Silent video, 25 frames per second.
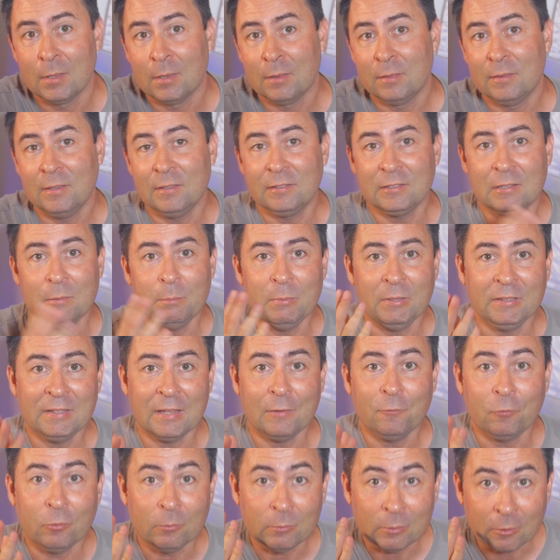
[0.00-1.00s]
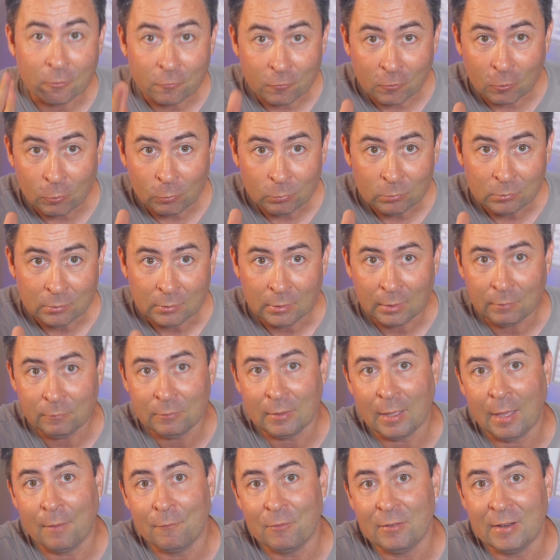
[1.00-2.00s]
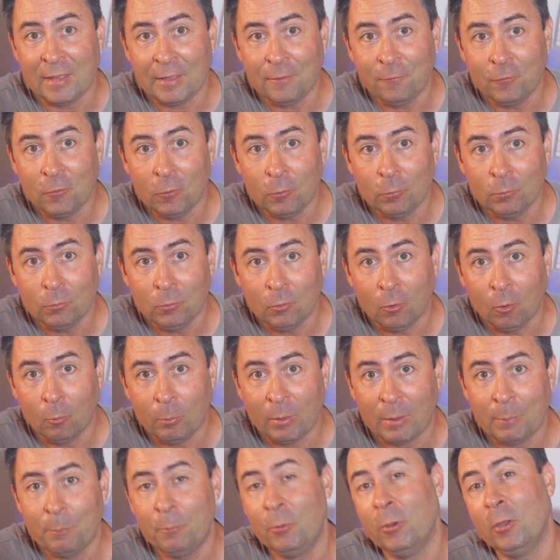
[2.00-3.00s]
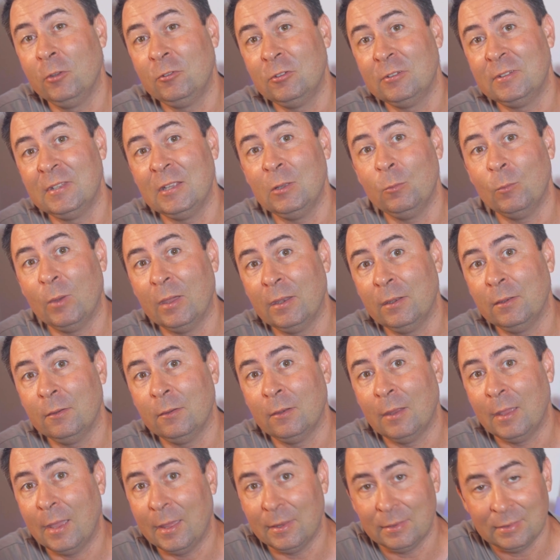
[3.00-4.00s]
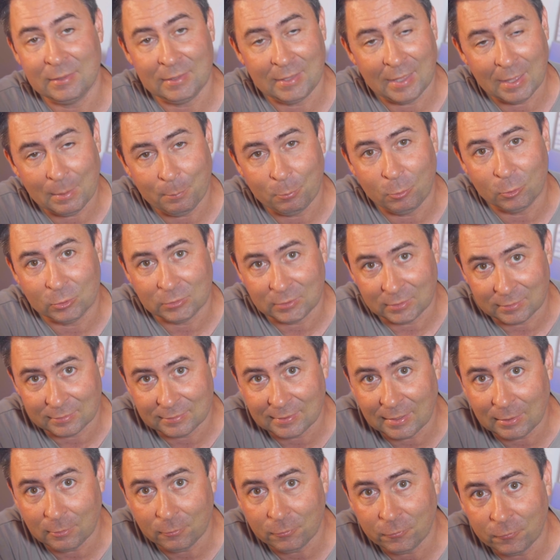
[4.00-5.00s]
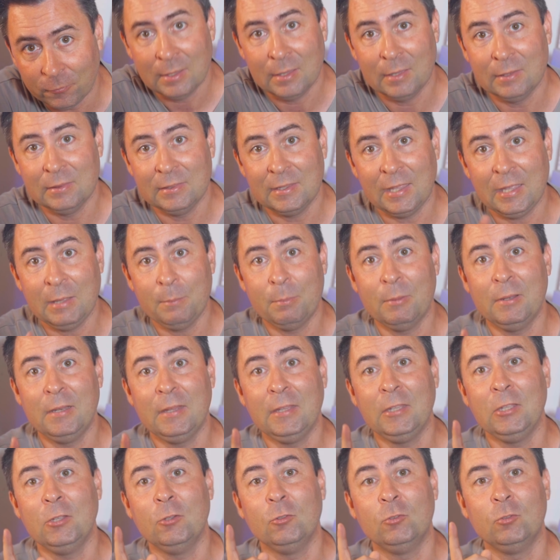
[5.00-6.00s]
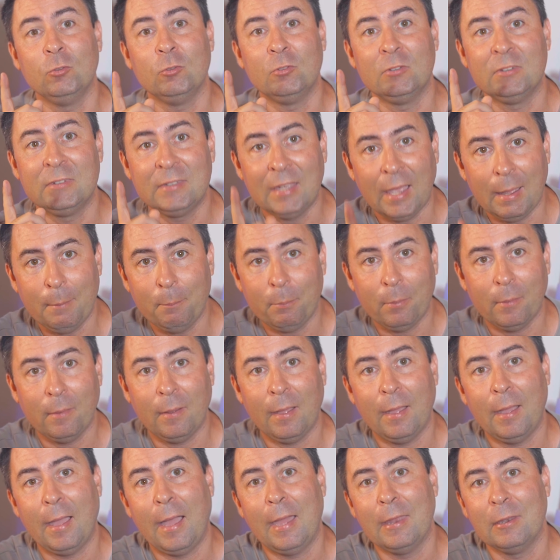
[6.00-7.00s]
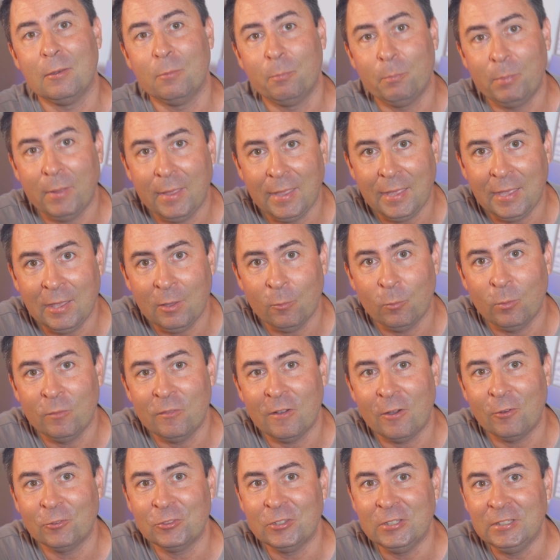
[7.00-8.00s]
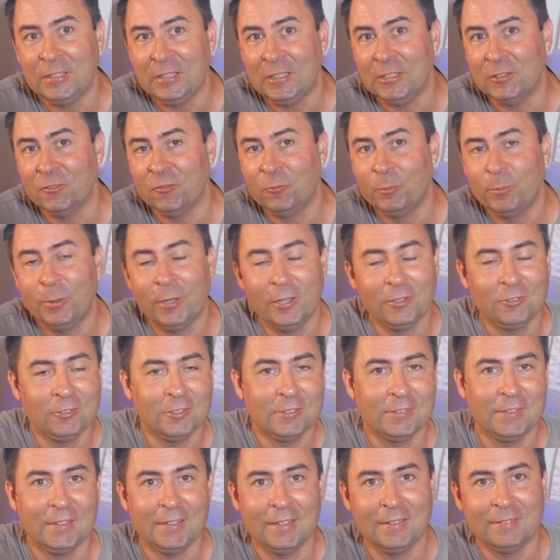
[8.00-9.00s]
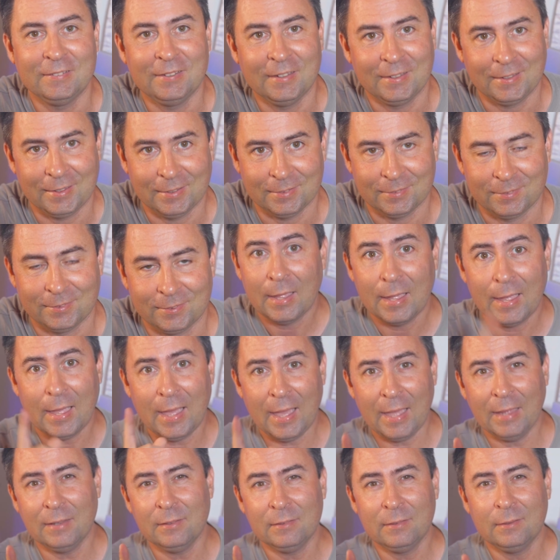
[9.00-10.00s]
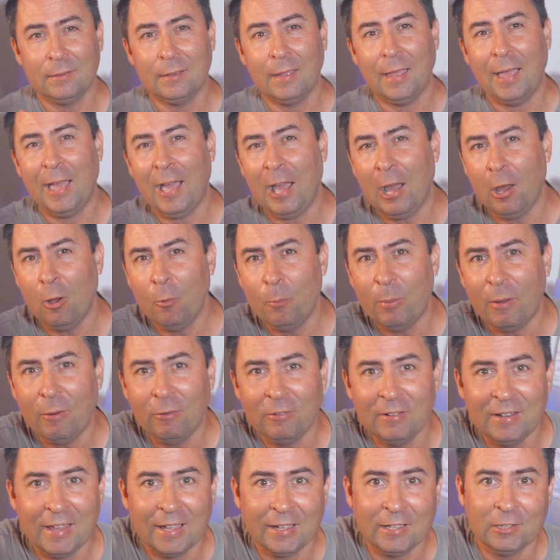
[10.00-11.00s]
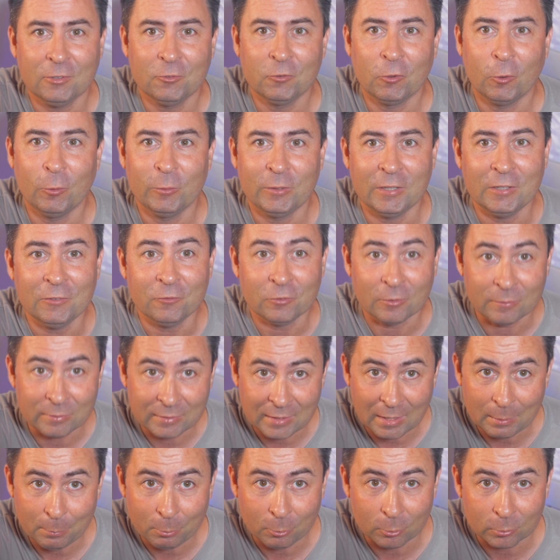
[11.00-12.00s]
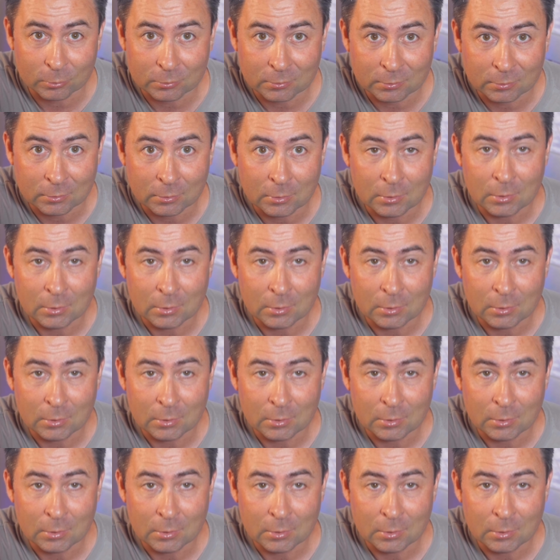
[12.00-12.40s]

This can be done from your phone if you have an iPhone, or by purchasing one at the airport itself, enabling you to tap and pay without the need of purchasing a ticket. And how about luggage forwarding from the airport?